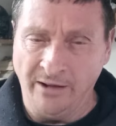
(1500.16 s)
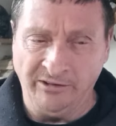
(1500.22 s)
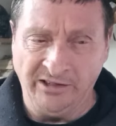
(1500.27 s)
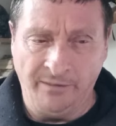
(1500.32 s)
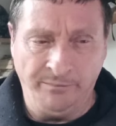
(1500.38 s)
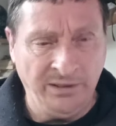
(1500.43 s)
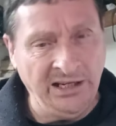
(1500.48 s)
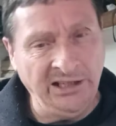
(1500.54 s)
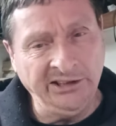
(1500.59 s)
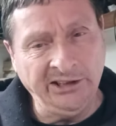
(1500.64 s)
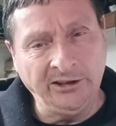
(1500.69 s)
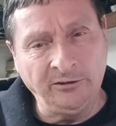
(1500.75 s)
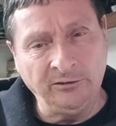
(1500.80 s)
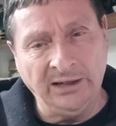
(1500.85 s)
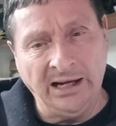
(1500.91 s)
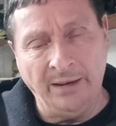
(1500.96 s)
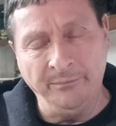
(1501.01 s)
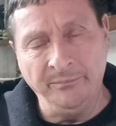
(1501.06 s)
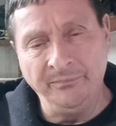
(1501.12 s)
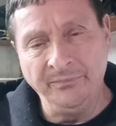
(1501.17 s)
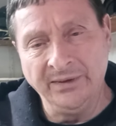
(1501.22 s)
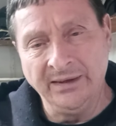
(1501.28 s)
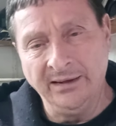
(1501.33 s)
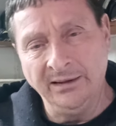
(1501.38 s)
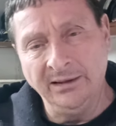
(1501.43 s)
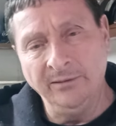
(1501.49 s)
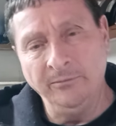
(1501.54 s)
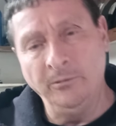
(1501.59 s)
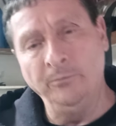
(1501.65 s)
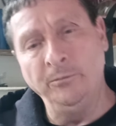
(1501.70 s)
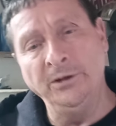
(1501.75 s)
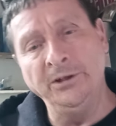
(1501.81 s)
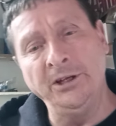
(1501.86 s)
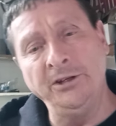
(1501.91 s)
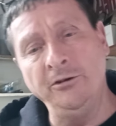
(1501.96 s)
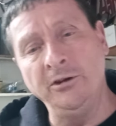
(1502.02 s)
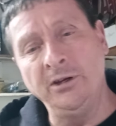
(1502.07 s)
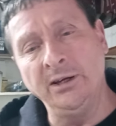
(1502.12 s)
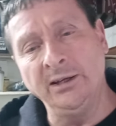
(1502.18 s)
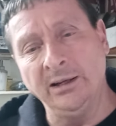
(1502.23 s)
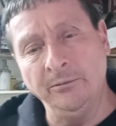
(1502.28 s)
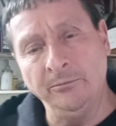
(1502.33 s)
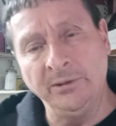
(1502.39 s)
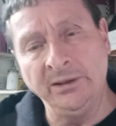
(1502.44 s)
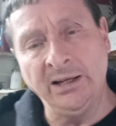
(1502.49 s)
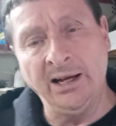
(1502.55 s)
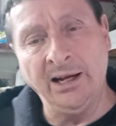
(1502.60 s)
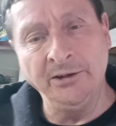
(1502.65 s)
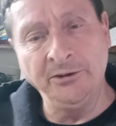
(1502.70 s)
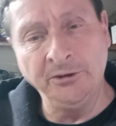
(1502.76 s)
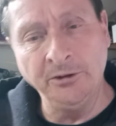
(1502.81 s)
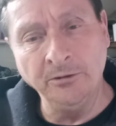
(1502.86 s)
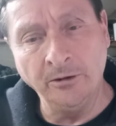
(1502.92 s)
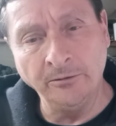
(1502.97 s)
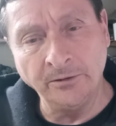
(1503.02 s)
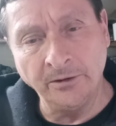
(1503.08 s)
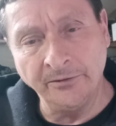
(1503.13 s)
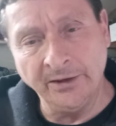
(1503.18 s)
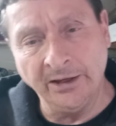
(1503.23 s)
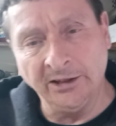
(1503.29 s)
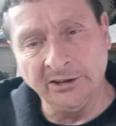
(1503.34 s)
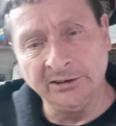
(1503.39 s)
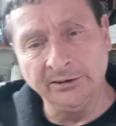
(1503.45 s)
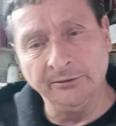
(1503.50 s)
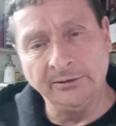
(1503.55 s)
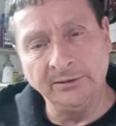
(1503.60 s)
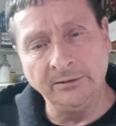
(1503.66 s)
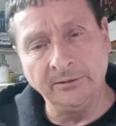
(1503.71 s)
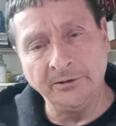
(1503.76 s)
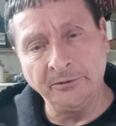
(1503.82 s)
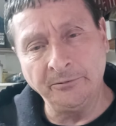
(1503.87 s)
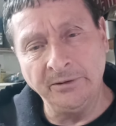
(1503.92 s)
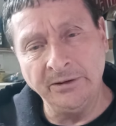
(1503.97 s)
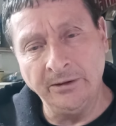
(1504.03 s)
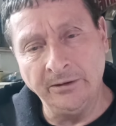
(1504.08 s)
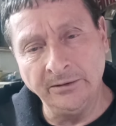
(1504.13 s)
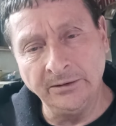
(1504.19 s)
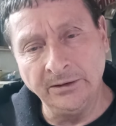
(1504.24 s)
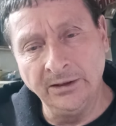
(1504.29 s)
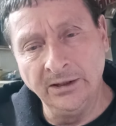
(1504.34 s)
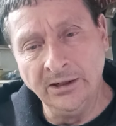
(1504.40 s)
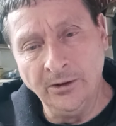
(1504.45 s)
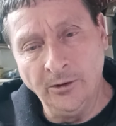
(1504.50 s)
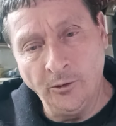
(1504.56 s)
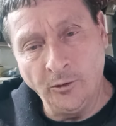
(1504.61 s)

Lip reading: That was a piece of crap. Well, when did you get it? When it had 200,000 on it or 300?